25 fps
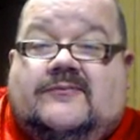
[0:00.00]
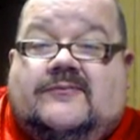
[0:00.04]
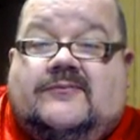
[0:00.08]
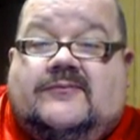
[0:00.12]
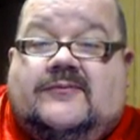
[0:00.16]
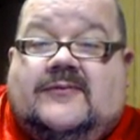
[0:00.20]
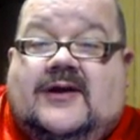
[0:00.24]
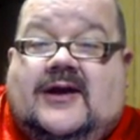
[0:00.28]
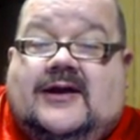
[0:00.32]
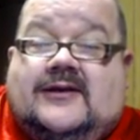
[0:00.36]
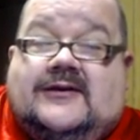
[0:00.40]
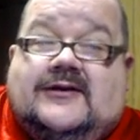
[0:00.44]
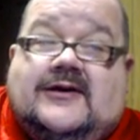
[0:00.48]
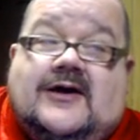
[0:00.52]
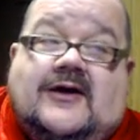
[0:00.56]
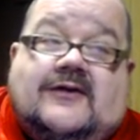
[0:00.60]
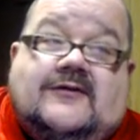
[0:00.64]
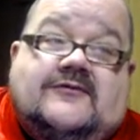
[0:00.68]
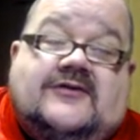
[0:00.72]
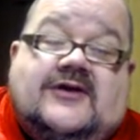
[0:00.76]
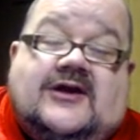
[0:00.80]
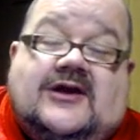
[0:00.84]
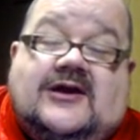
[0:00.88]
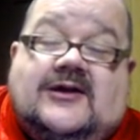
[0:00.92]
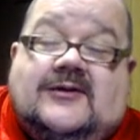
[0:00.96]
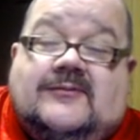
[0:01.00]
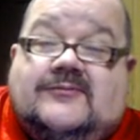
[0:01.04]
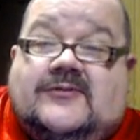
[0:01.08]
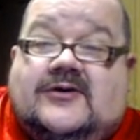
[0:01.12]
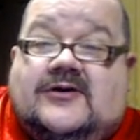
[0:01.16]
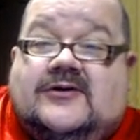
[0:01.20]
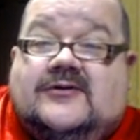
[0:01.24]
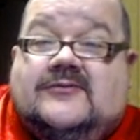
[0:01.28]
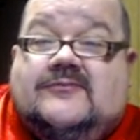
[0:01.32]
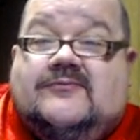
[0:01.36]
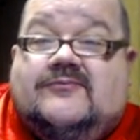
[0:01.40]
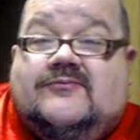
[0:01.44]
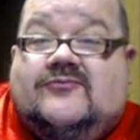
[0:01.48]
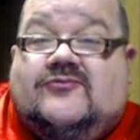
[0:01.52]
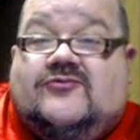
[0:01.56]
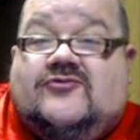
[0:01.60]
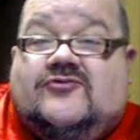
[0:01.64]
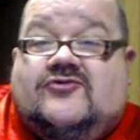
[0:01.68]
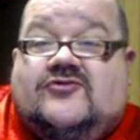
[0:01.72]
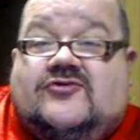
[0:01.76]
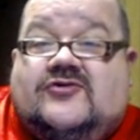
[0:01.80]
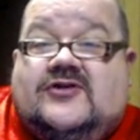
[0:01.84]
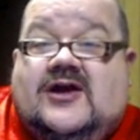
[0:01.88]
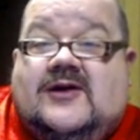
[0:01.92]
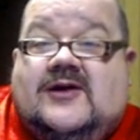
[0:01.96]
And the other team can
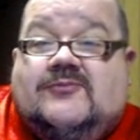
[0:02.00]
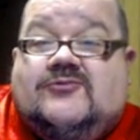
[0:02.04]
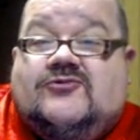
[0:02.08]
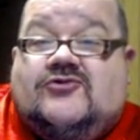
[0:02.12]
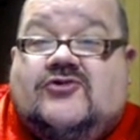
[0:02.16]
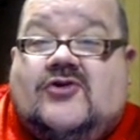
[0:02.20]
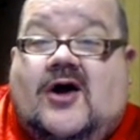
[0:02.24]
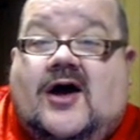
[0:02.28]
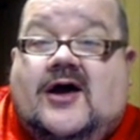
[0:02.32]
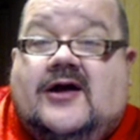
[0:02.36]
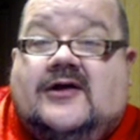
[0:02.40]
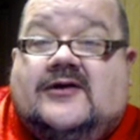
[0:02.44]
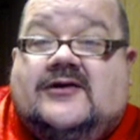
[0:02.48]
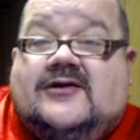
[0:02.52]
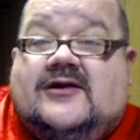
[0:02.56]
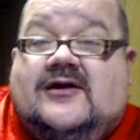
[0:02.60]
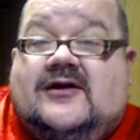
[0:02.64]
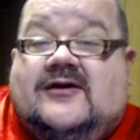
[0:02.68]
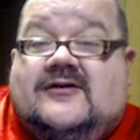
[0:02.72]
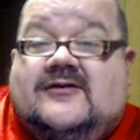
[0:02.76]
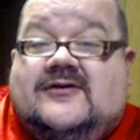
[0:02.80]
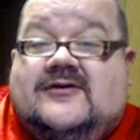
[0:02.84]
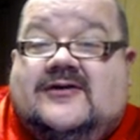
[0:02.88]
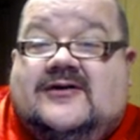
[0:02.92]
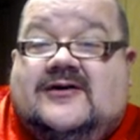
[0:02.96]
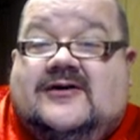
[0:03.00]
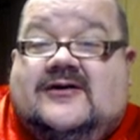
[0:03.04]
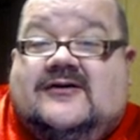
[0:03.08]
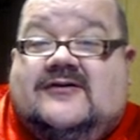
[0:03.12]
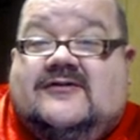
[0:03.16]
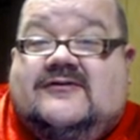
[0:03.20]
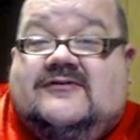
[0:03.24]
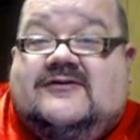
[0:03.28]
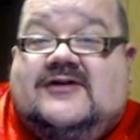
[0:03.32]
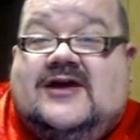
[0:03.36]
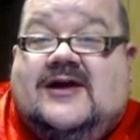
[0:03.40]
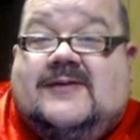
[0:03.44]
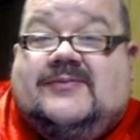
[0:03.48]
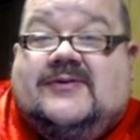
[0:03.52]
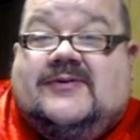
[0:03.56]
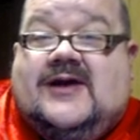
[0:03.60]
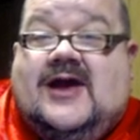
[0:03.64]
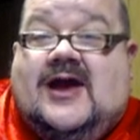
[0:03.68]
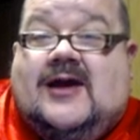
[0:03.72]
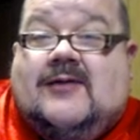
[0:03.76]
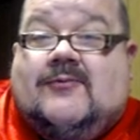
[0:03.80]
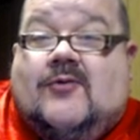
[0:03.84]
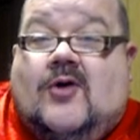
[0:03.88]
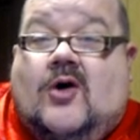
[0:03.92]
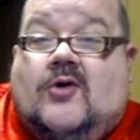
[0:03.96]
keep trying to keep the
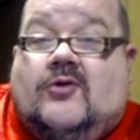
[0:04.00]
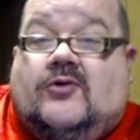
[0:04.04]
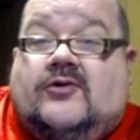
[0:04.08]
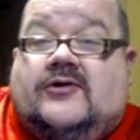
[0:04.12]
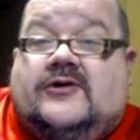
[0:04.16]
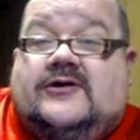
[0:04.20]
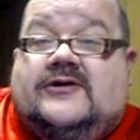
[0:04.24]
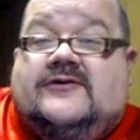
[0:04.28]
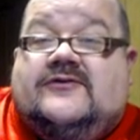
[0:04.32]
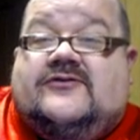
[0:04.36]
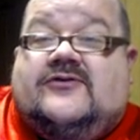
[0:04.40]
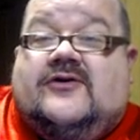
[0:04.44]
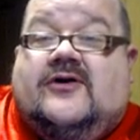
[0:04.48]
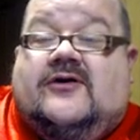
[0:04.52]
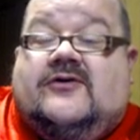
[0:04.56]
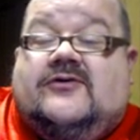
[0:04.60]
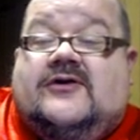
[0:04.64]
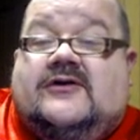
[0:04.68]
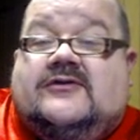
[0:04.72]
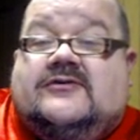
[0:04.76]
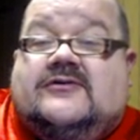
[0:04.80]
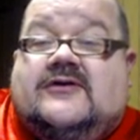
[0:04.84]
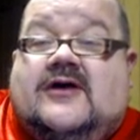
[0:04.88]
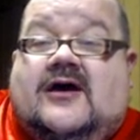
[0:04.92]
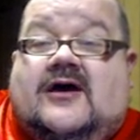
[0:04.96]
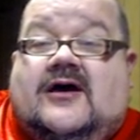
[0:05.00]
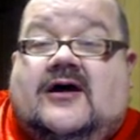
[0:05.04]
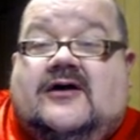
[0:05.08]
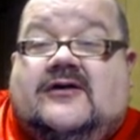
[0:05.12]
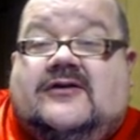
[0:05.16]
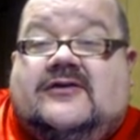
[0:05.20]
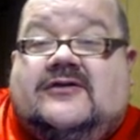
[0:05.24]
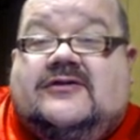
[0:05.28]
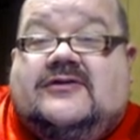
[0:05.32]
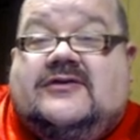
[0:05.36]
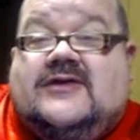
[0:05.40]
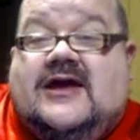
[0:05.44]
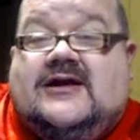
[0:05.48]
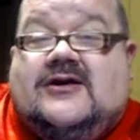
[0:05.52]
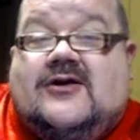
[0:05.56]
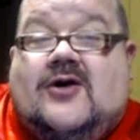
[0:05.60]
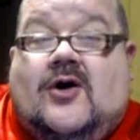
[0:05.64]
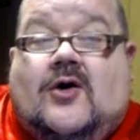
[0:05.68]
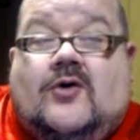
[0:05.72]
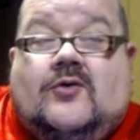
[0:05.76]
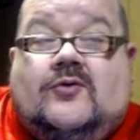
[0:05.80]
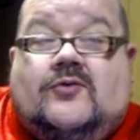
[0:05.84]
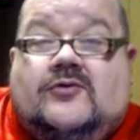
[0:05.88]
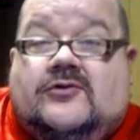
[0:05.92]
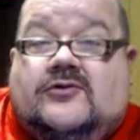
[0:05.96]
game rolling so that uh, they
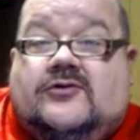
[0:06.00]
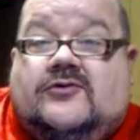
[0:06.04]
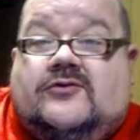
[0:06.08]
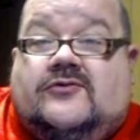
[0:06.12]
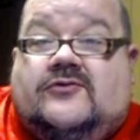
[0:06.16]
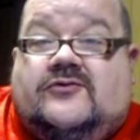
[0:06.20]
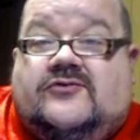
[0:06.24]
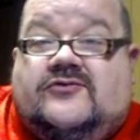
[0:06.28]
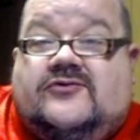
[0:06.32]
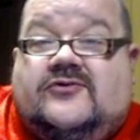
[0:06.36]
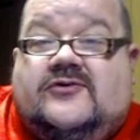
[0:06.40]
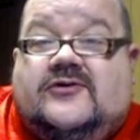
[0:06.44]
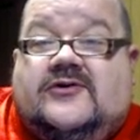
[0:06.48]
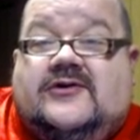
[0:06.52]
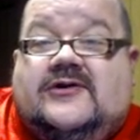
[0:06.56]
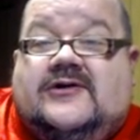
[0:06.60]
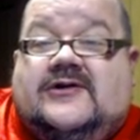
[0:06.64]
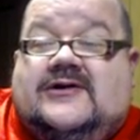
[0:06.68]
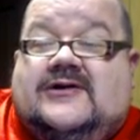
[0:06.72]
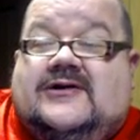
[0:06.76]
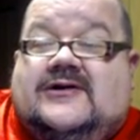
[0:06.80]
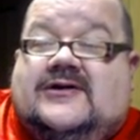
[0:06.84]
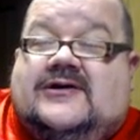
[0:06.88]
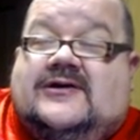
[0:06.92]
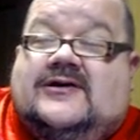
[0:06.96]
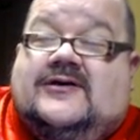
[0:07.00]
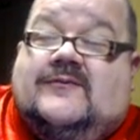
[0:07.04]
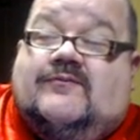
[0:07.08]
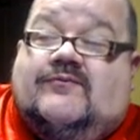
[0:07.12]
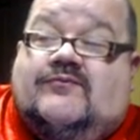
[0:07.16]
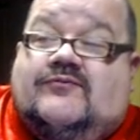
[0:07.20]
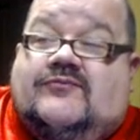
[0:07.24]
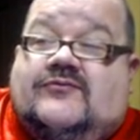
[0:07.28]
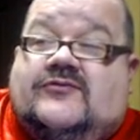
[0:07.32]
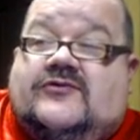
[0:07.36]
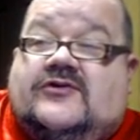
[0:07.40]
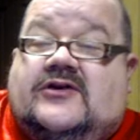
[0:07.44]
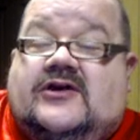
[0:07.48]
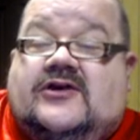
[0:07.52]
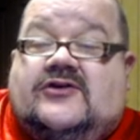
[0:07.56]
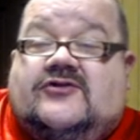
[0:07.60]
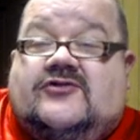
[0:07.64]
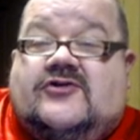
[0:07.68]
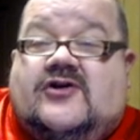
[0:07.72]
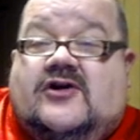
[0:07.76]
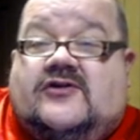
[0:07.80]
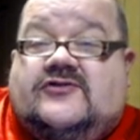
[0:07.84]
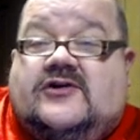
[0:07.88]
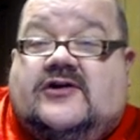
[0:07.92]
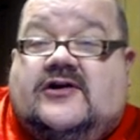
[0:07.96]
don't lose. It's an
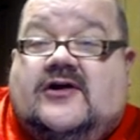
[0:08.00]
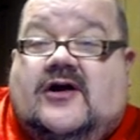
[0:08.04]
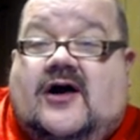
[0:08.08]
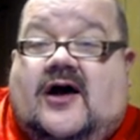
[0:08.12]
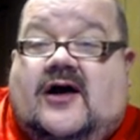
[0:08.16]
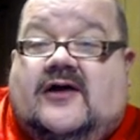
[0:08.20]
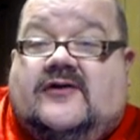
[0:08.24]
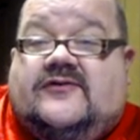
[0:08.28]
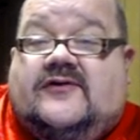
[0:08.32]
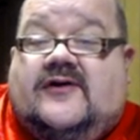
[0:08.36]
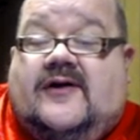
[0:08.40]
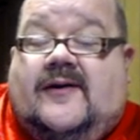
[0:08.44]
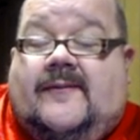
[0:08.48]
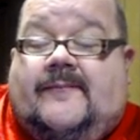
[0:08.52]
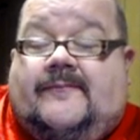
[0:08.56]
interesting concept.